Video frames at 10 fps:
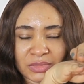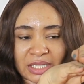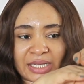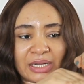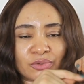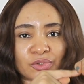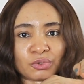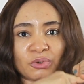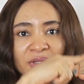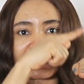And then I'll
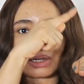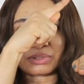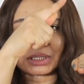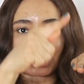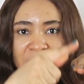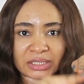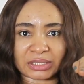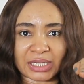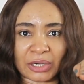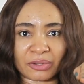sew on the outside
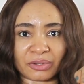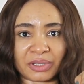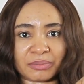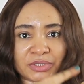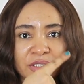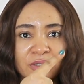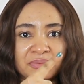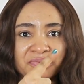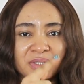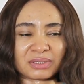along the hem
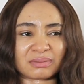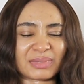circumference.